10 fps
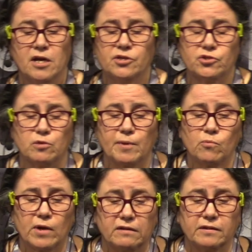So you might
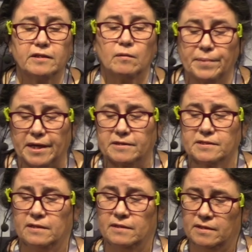wait a little
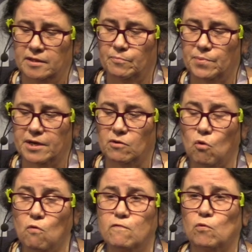bit, but
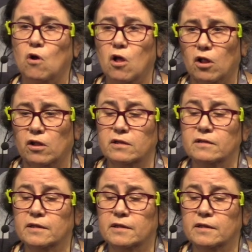overall,